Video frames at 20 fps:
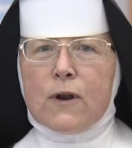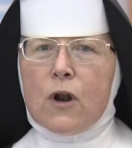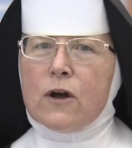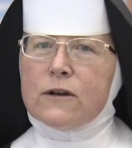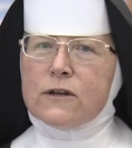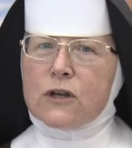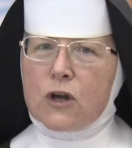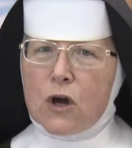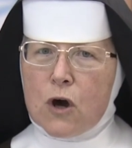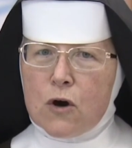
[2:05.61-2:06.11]

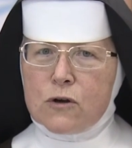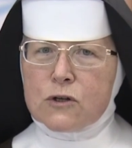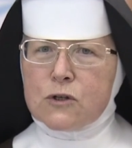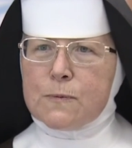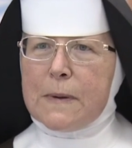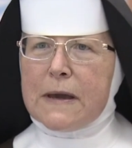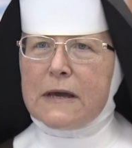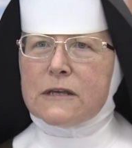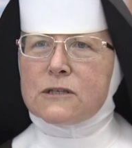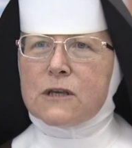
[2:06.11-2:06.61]
then went on to
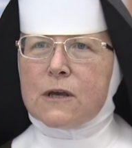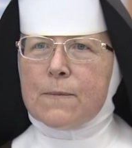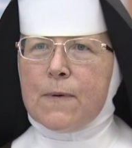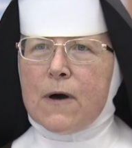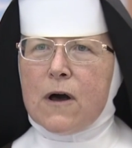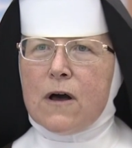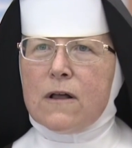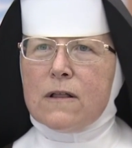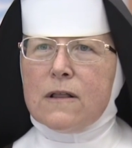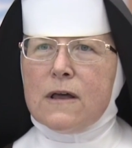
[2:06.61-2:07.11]
coach
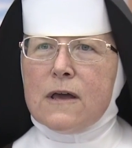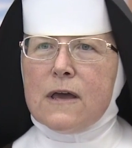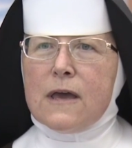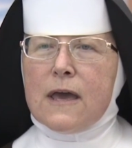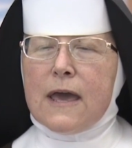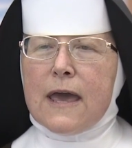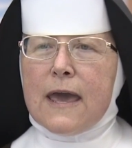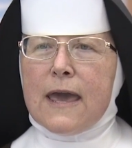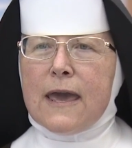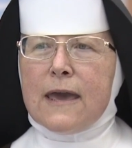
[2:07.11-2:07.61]

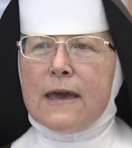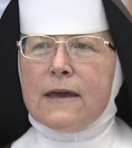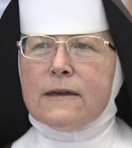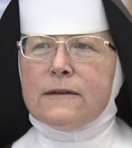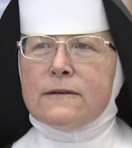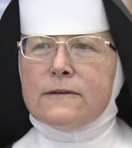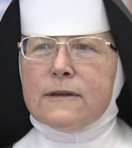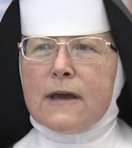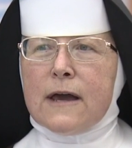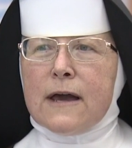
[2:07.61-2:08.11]
basketball
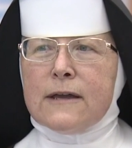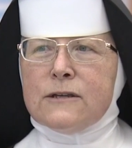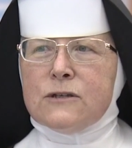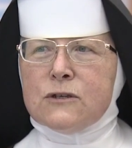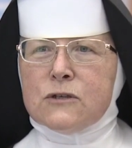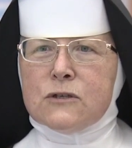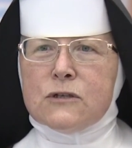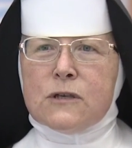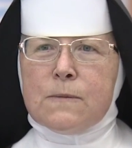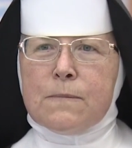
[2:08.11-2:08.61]

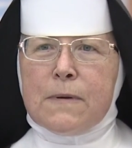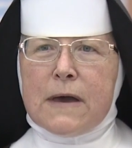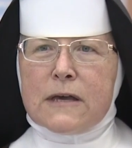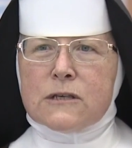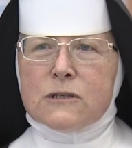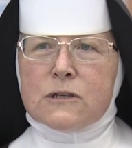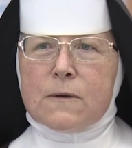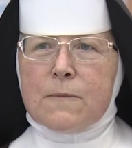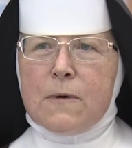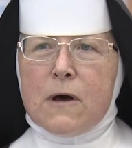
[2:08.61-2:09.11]
and I just
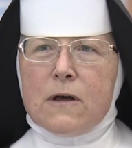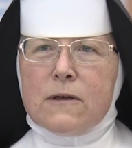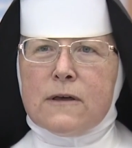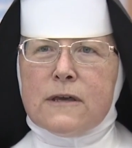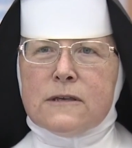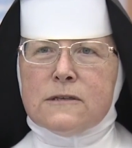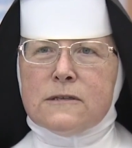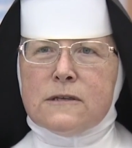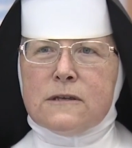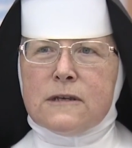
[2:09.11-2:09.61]
see
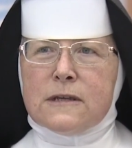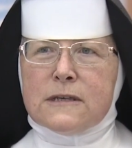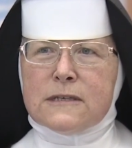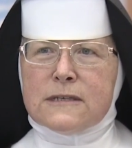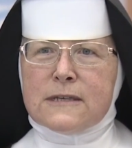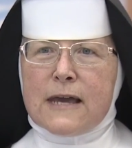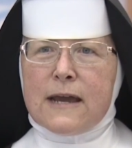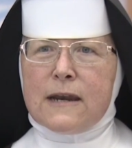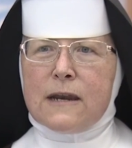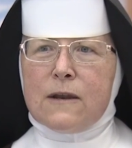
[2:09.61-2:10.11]
basketball
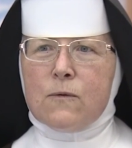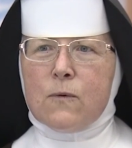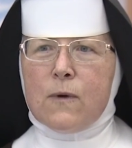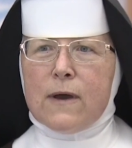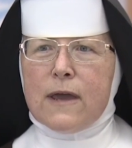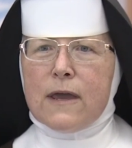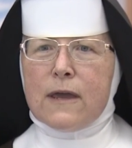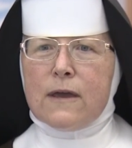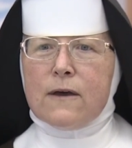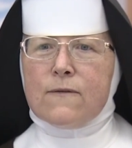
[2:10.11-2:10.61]
as an
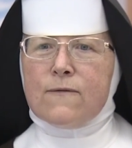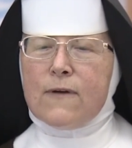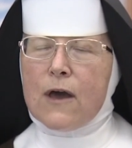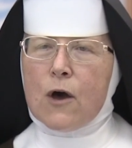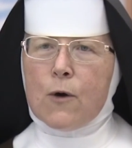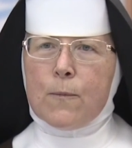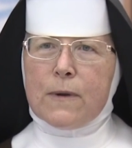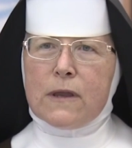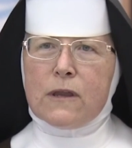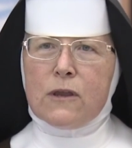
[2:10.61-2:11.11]
exciting
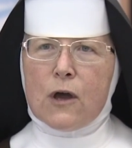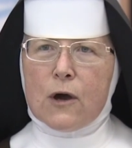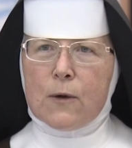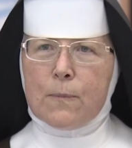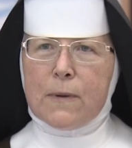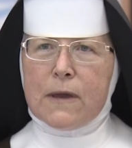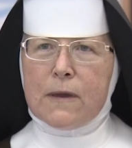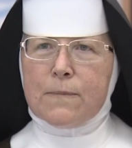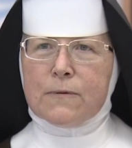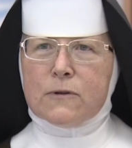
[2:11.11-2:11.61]
way of
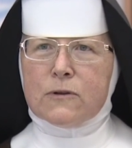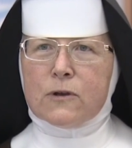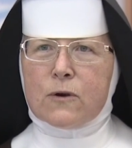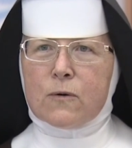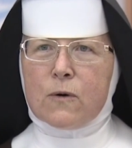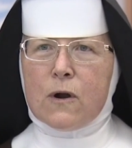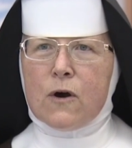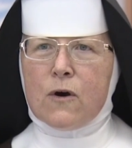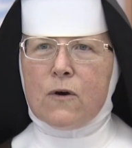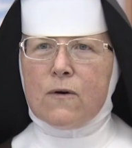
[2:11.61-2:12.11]
helping young
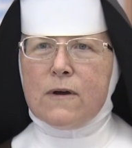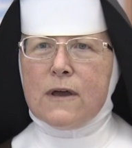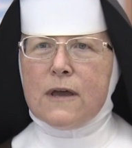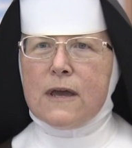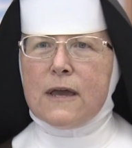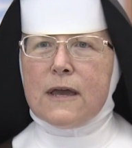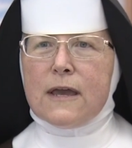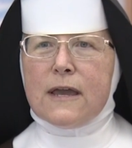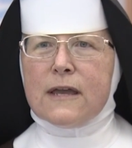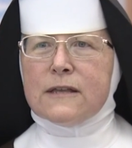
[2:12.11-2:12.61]
people to
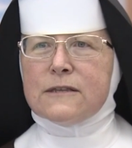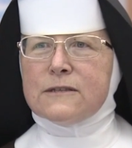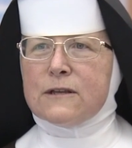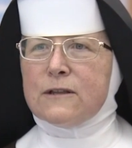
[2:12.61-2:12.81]
grow.